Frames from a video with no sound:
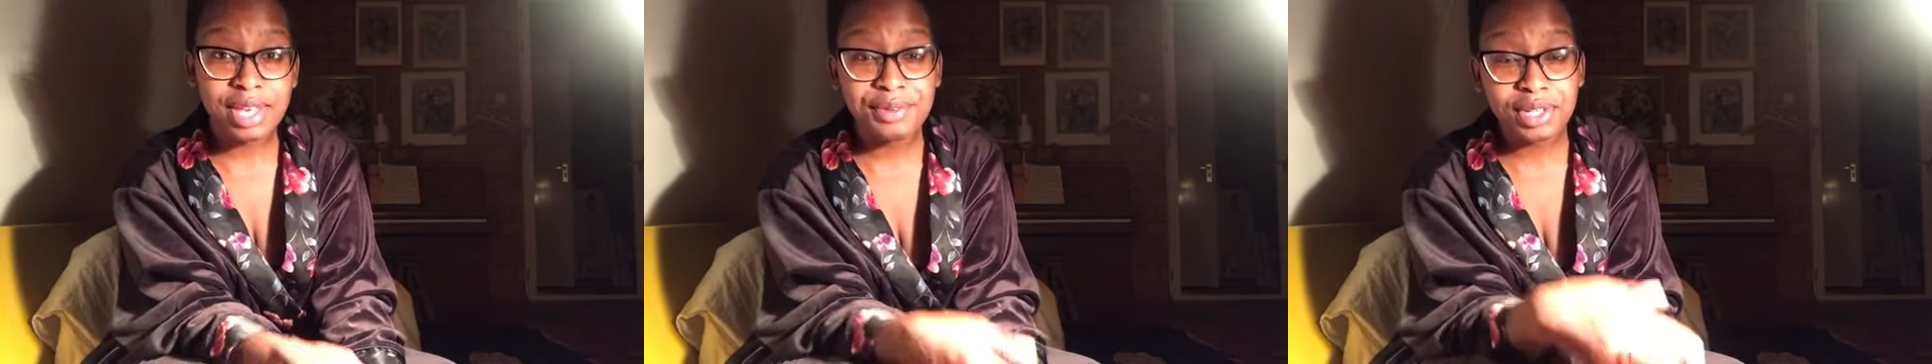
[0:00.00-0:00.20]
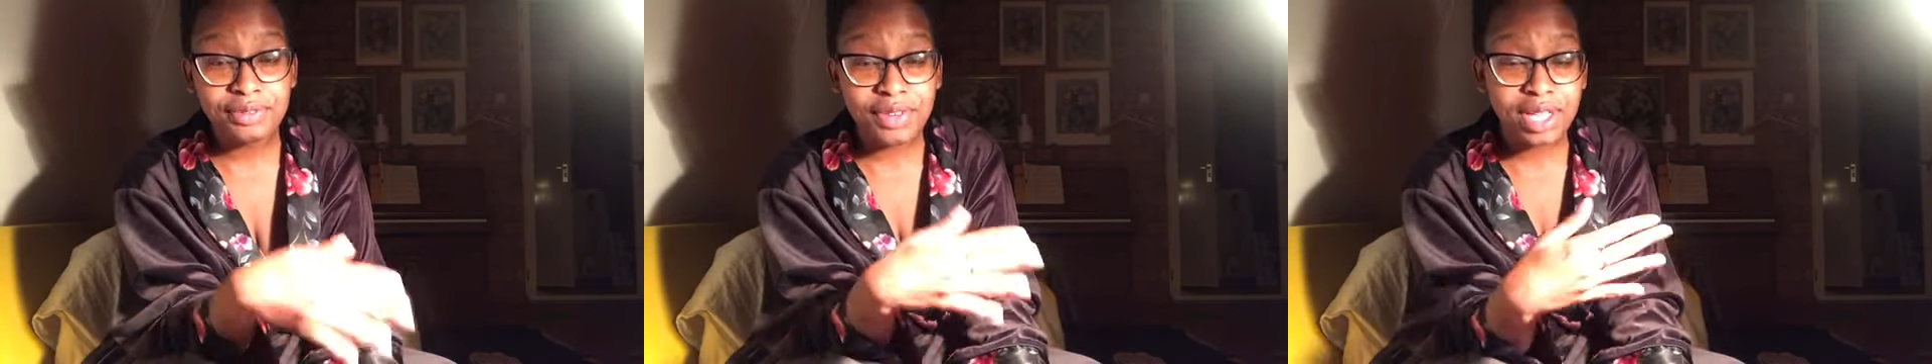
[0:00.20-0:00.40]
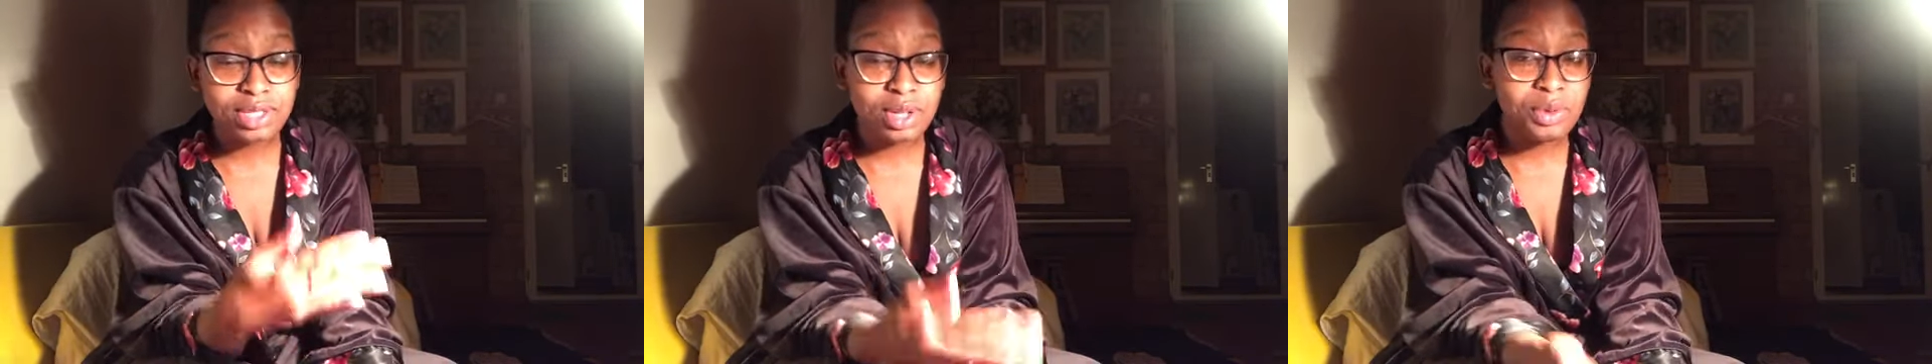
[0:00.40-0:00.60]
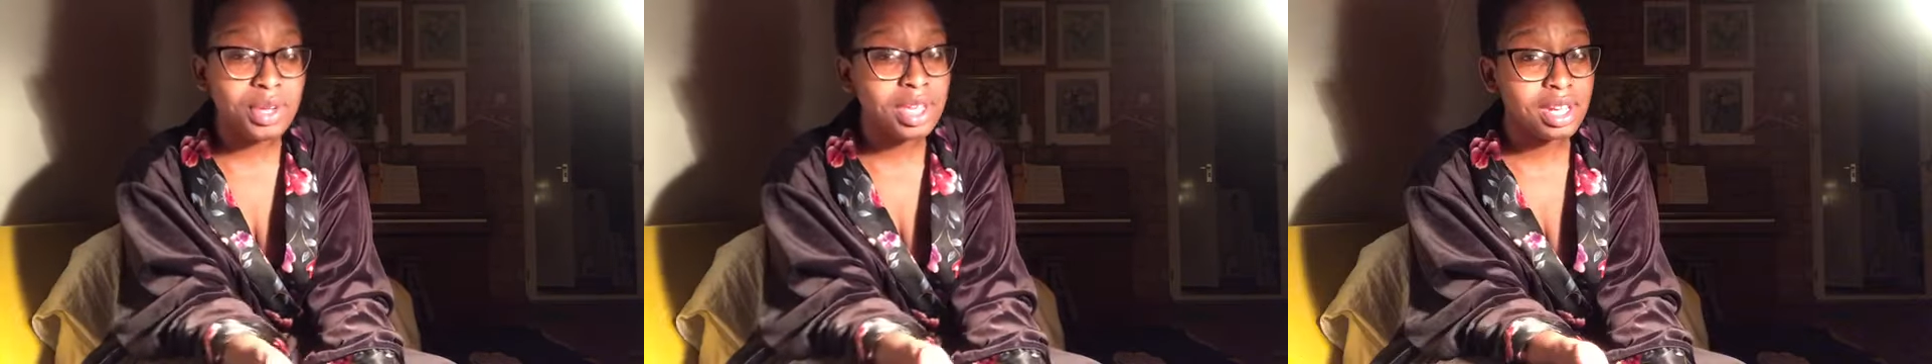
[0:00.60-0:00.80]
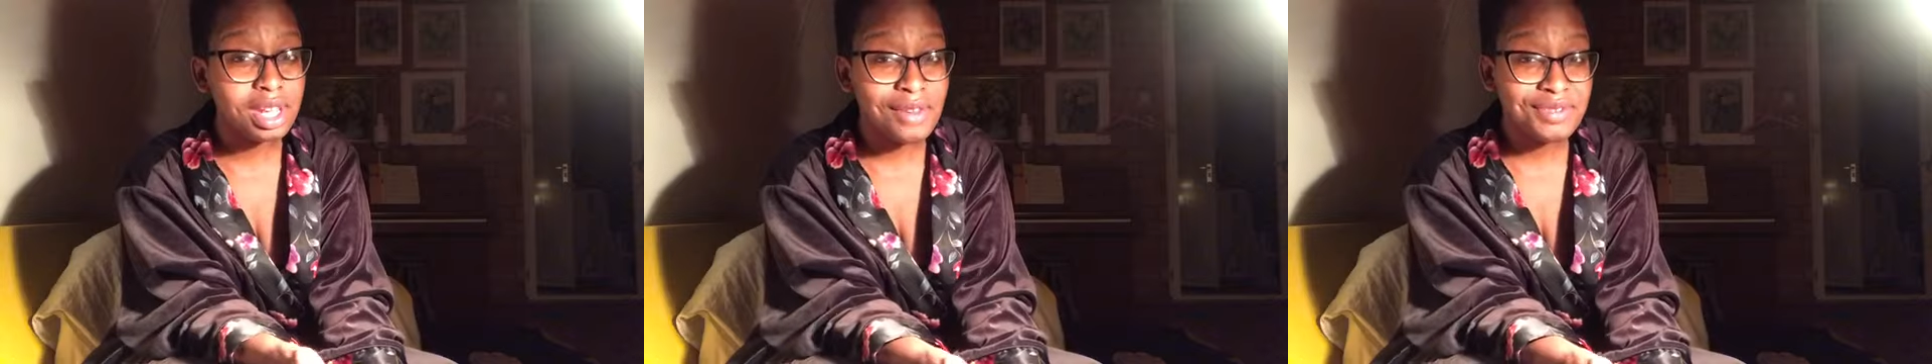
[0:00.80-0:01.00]
Even if I don't
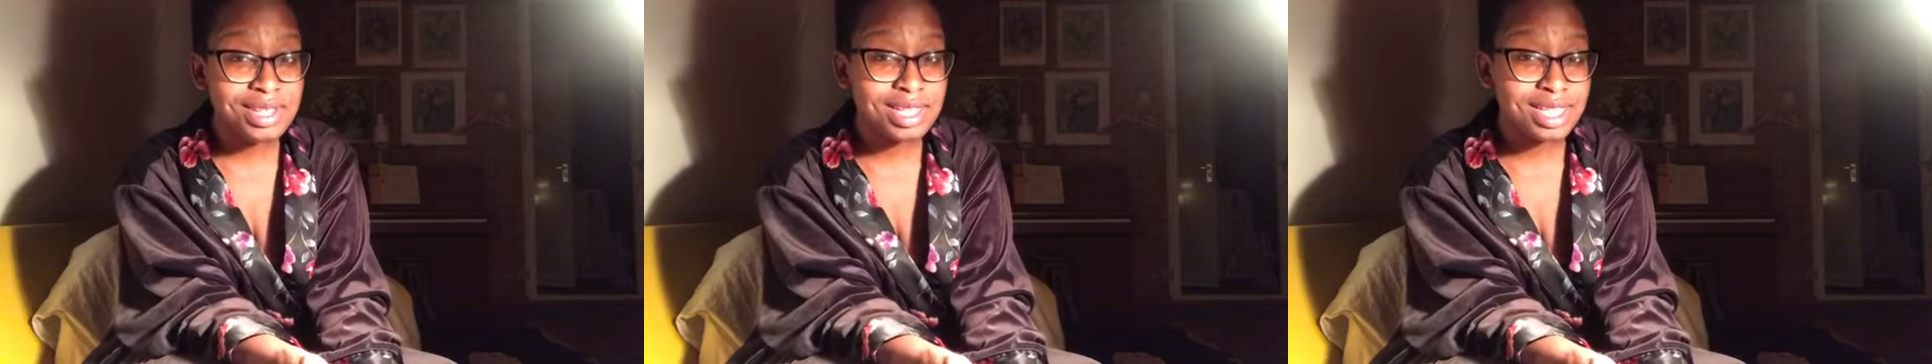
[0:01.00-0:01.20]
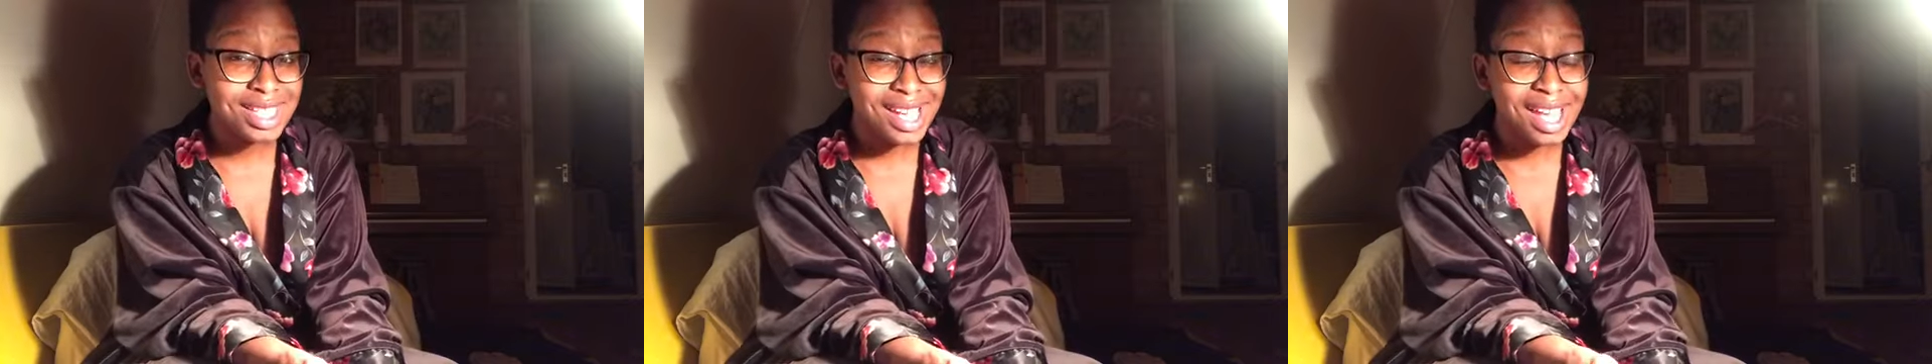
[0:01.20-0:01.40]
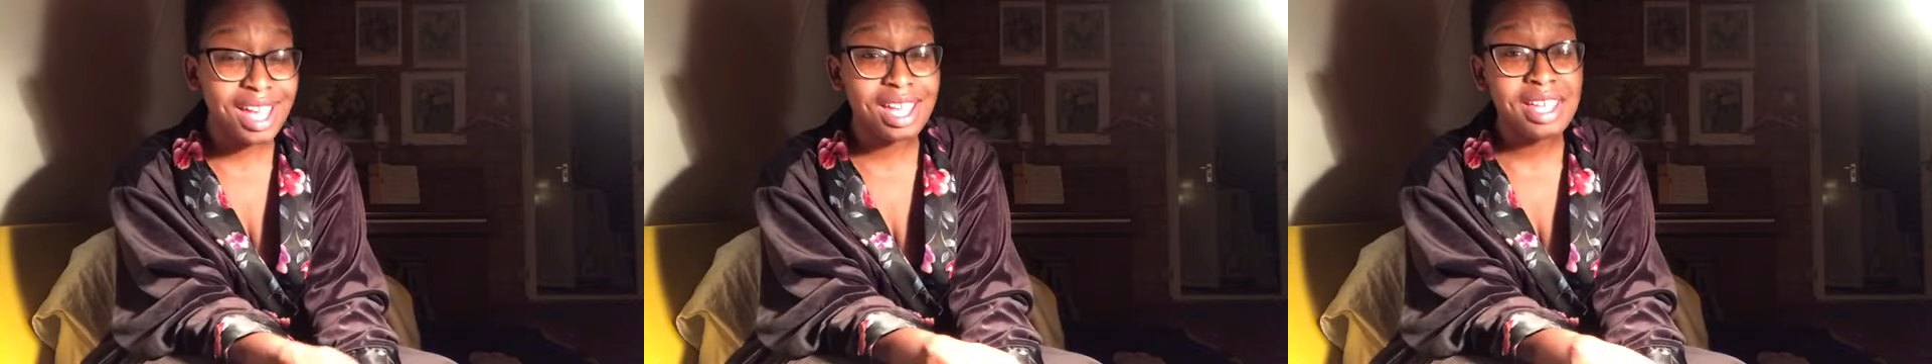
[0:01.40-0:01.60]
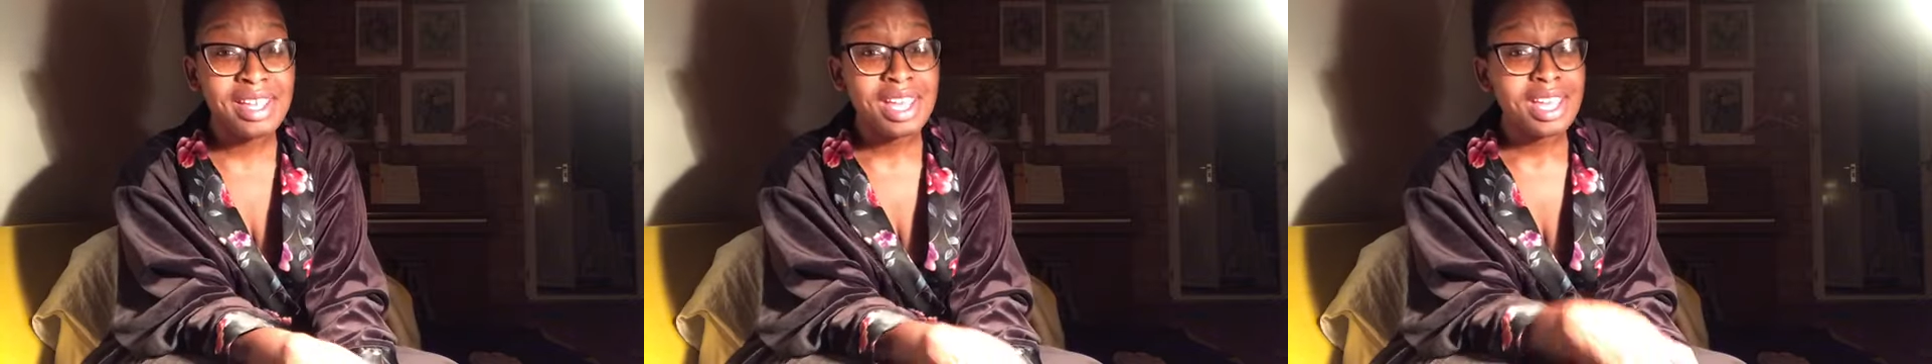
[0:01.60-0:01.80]
get enough to stay,